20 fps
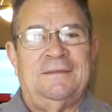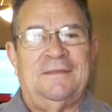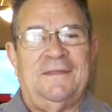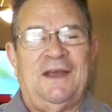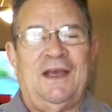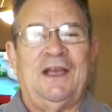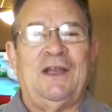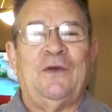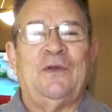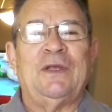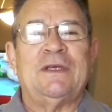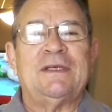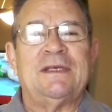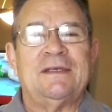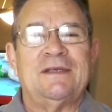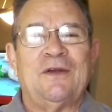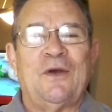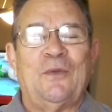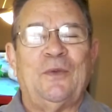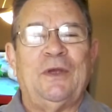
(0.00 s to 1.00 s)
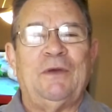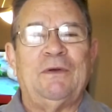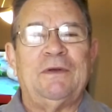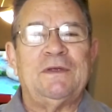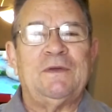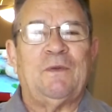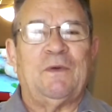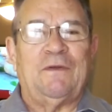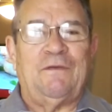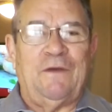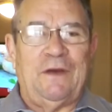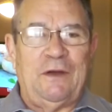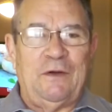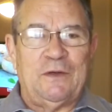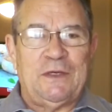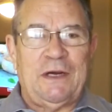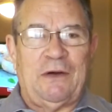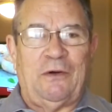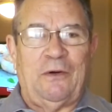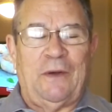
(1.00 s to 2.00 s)
Hello, this is Toby Eunice with Video
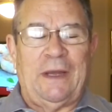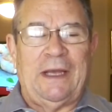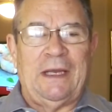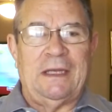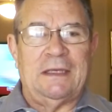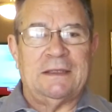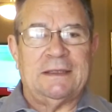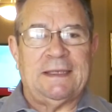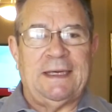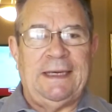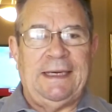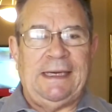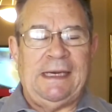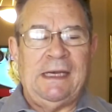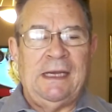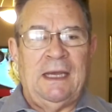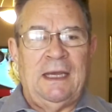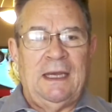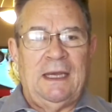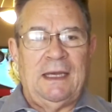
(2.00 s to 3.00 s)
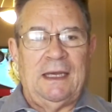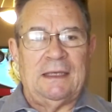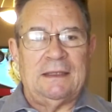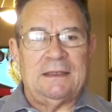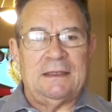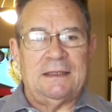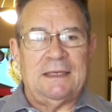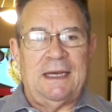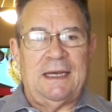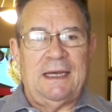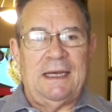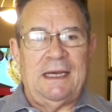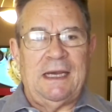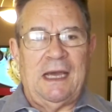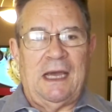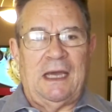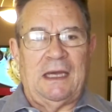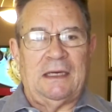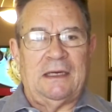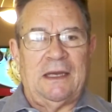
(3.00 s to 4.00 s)
Tarot LLC, and today
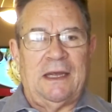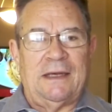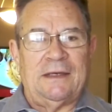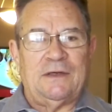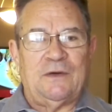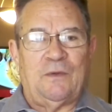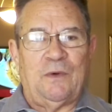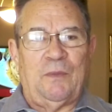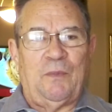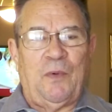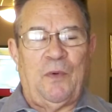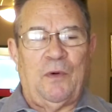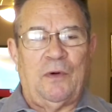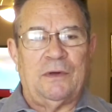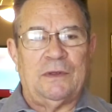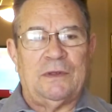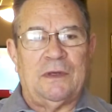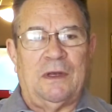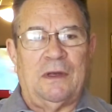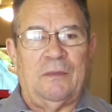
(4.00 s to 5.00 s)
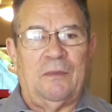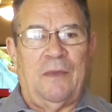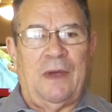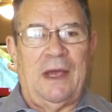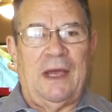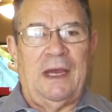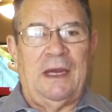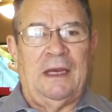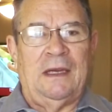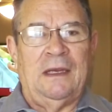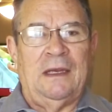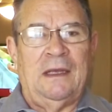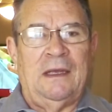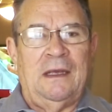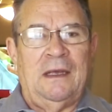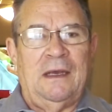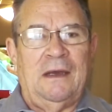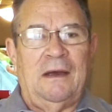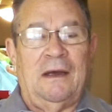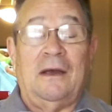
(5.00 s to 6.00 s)
I'd like to report on
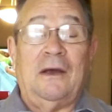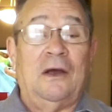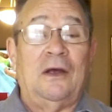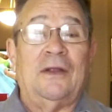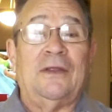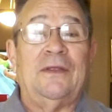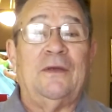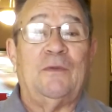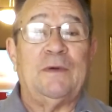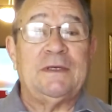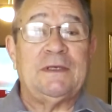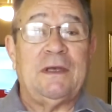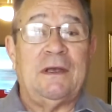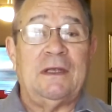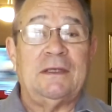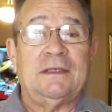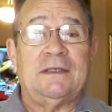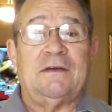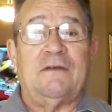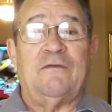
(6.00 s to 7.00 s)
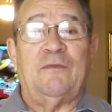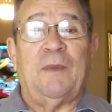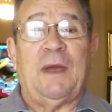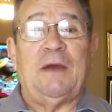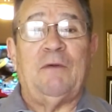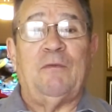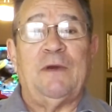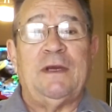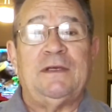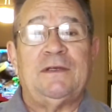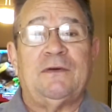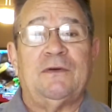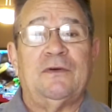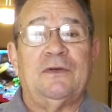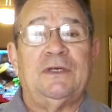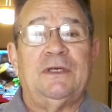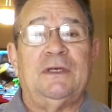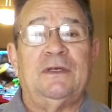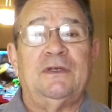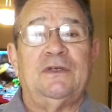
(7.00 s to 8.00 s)
the results of my
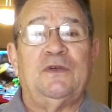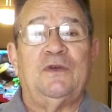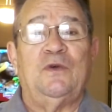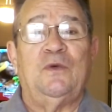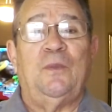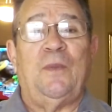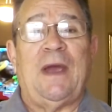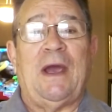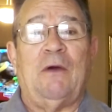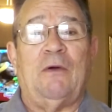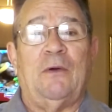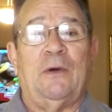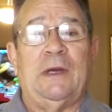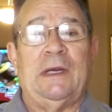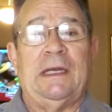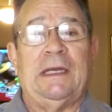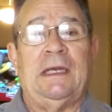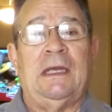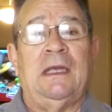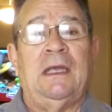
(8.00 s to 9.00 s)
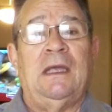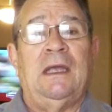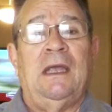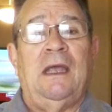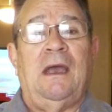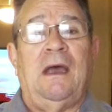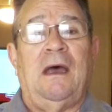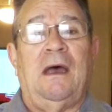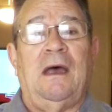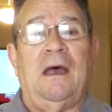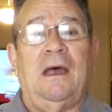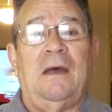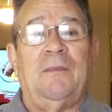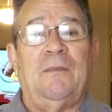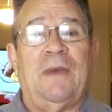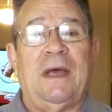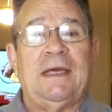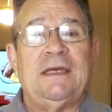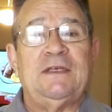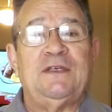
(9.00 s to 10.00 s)
research into powering
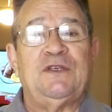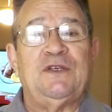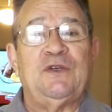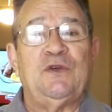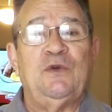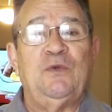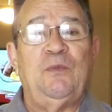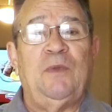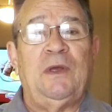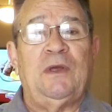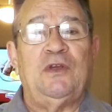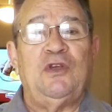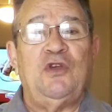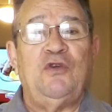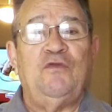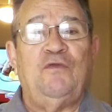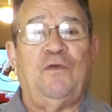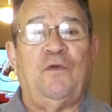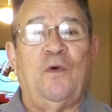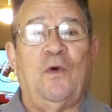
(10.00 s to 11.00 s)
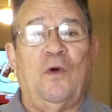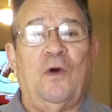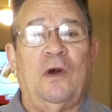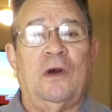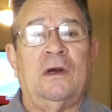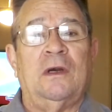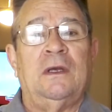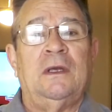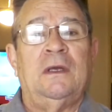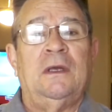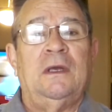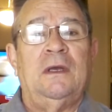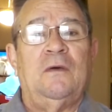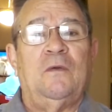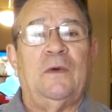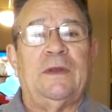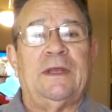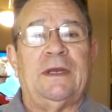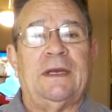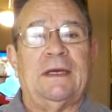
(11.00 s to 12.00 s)
my Zoom Q4
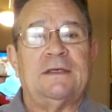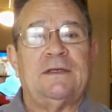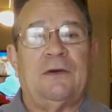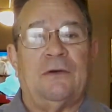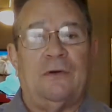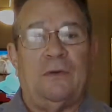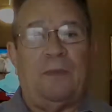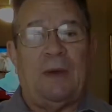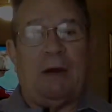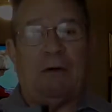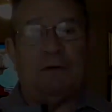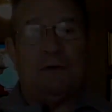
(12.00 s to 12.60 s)
with an external power